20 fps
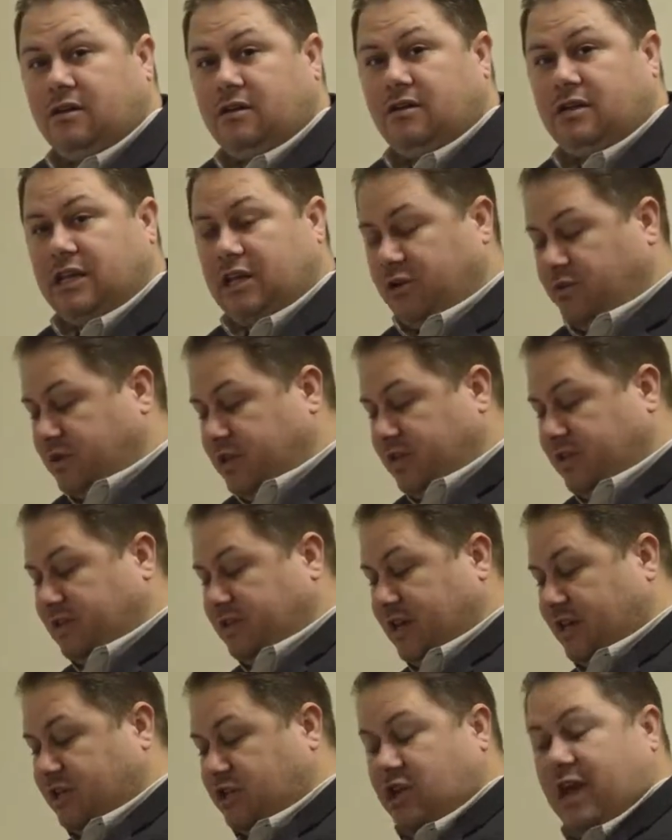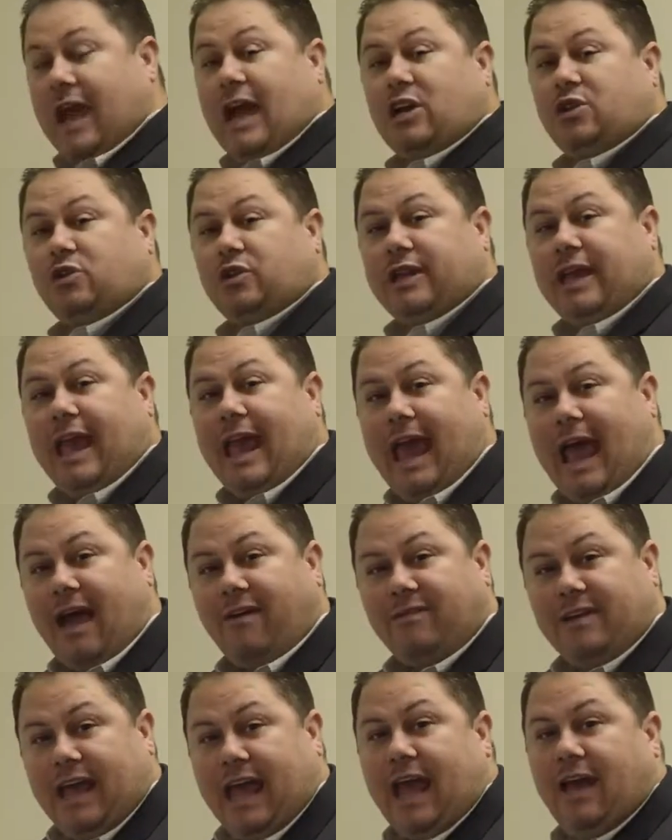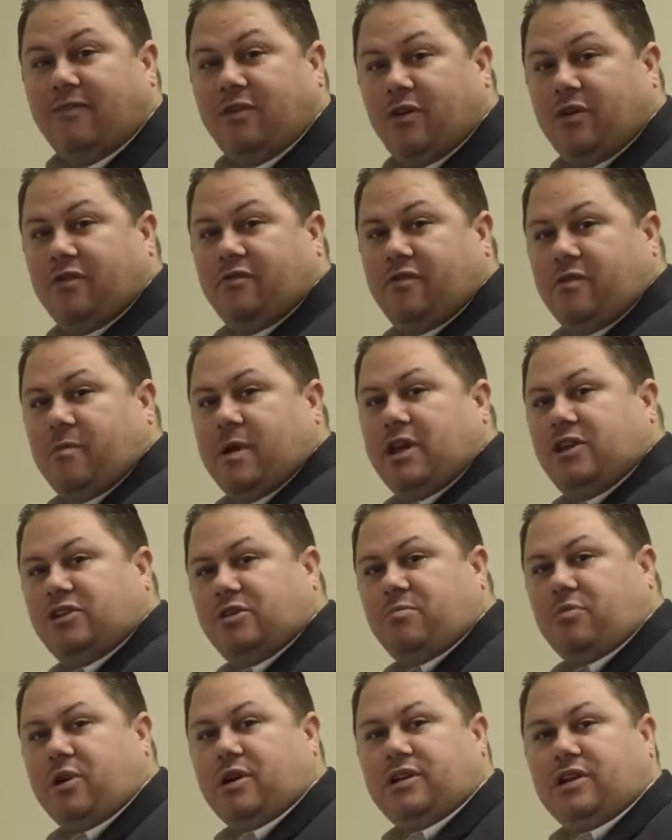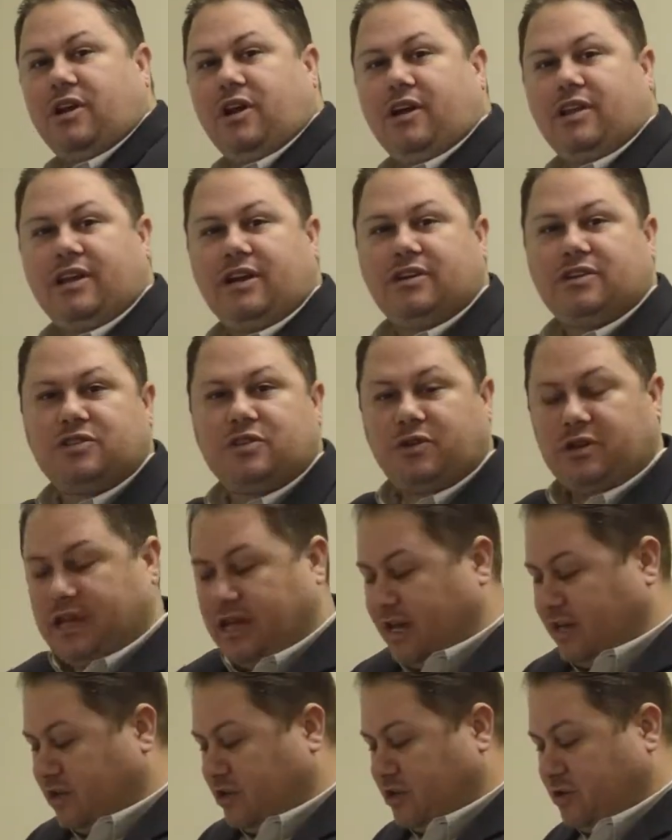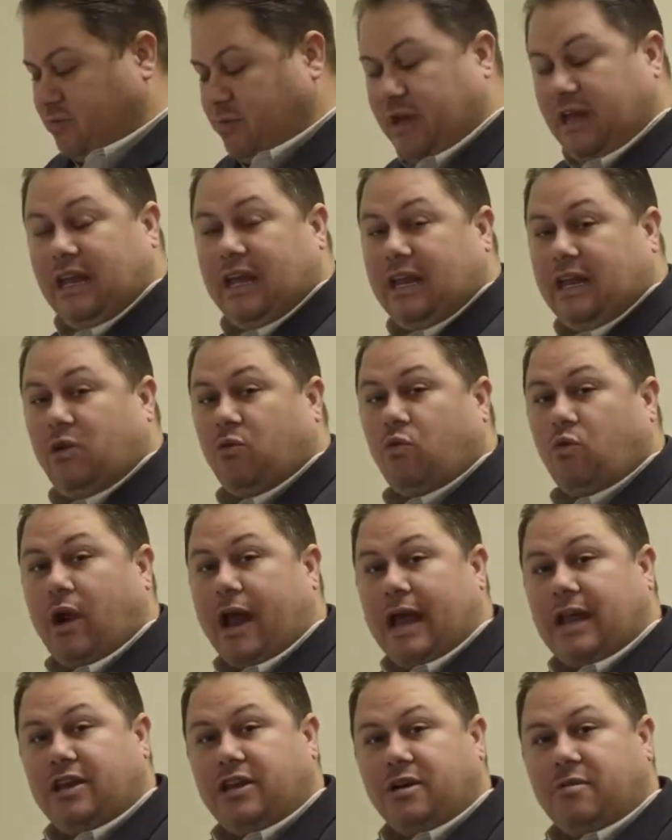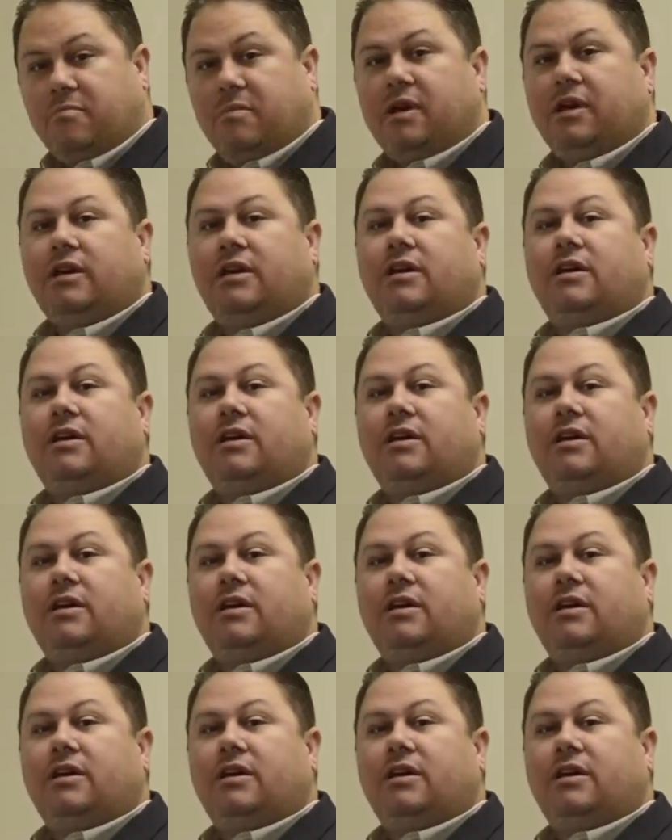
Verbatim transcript: DOT says you actually have to have your information printed on there, so it can't just be any random